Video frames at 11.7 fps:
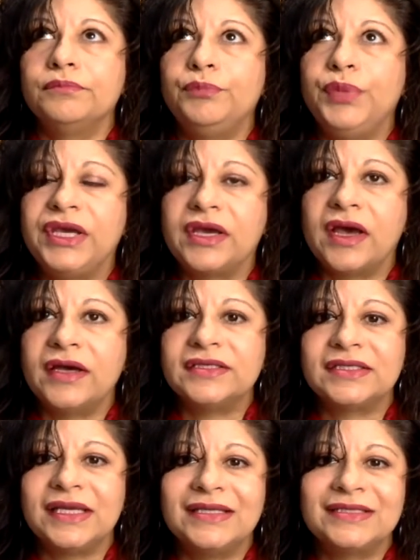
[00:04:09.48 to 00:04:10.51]

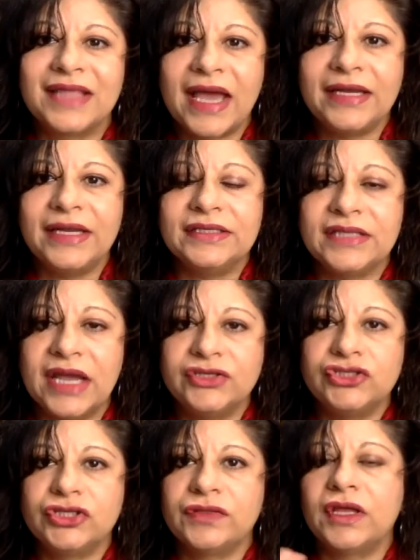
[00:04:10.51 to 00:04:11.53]
Because it's that
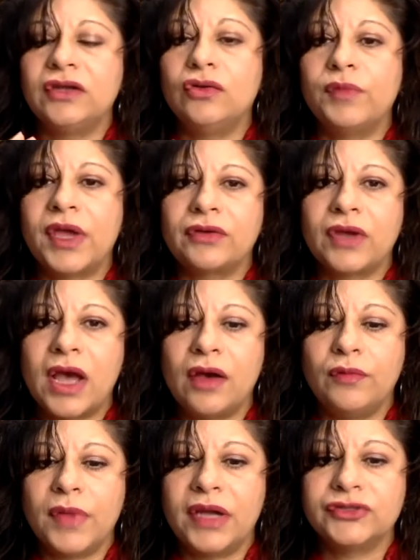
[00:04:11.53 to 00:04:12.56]
intention that no matter
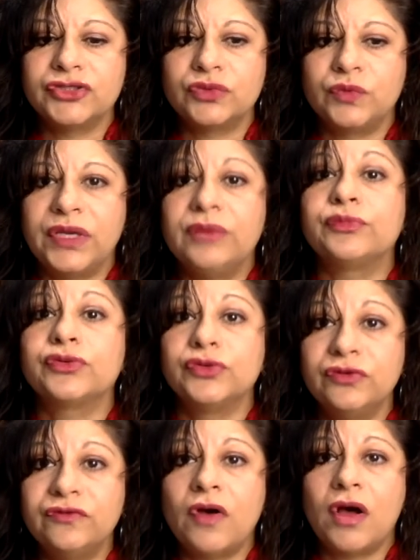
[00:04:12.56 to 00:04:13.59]
how much we
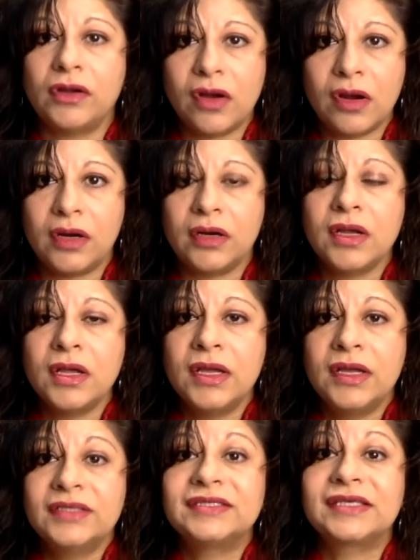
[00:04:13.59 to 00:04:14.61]
improve on our
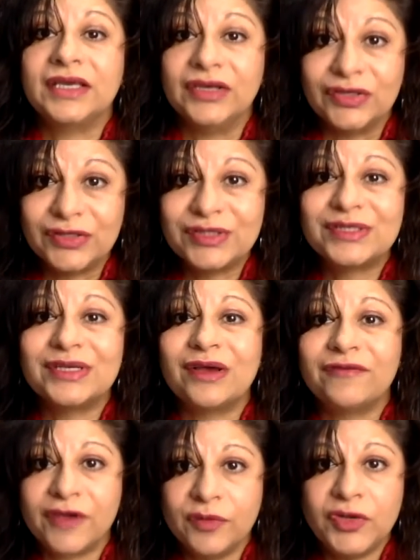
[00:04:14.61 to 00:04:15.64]
skills
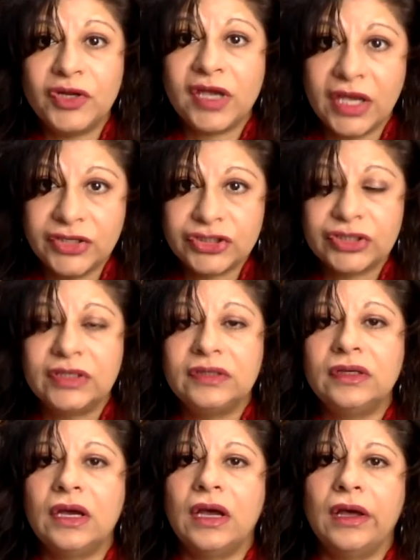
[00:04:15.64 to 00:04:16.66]
of
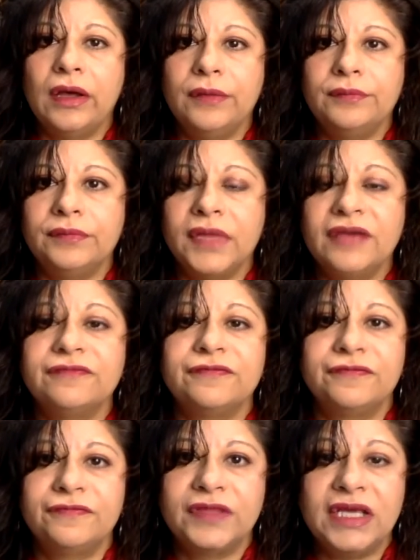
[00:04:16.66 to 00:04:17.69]
communication, if
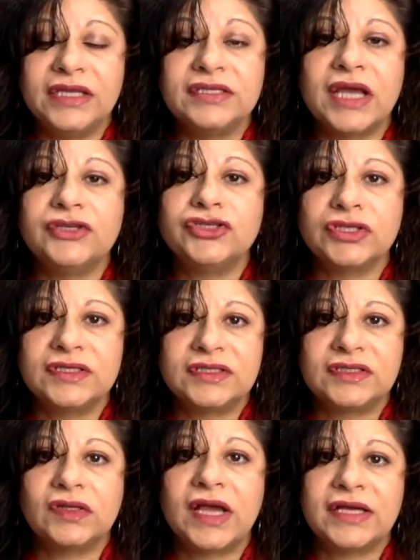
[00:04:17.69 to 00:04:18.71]
the intention
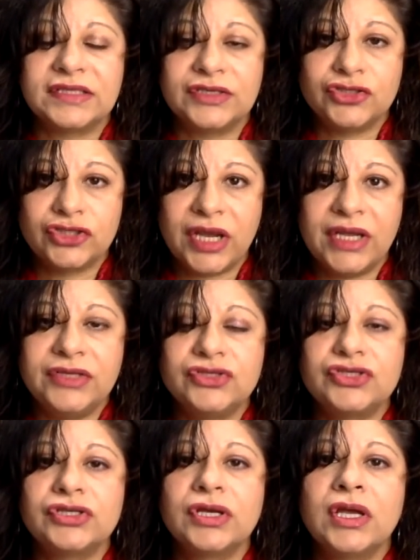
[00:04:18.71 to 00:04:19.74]
still hasn't
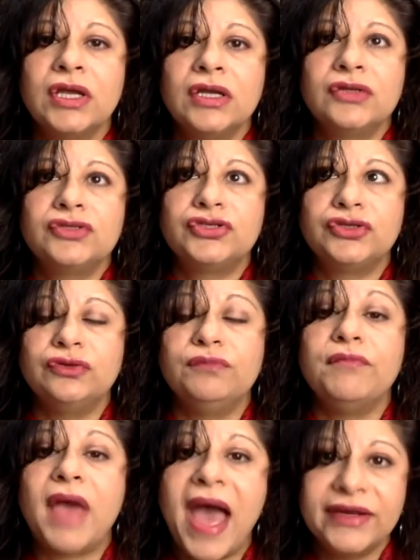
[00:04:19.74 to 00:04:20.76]
changed to
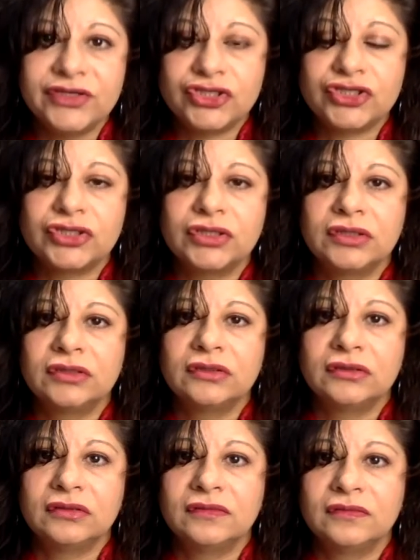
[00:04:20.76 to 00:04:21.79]
match
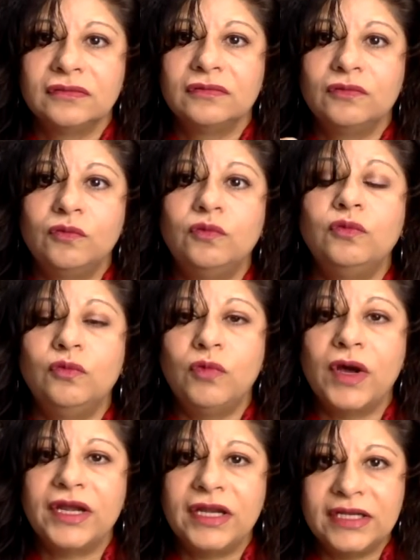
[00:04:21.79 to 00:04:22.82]

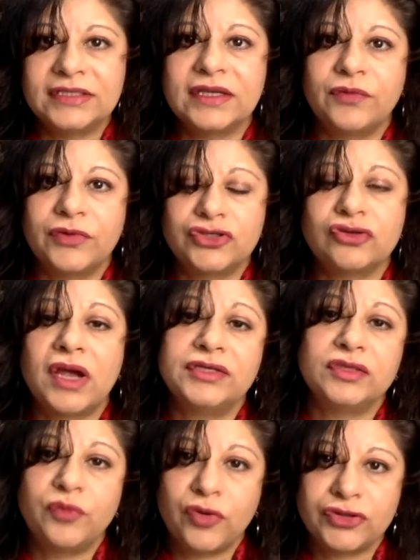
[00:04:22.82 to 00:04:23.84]
what it is that we're trying
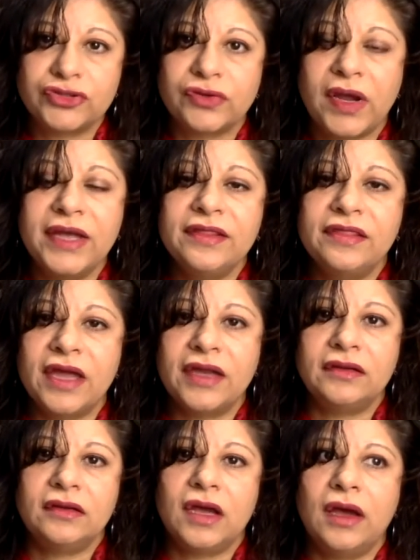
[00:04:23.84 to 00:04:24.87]
to portray, then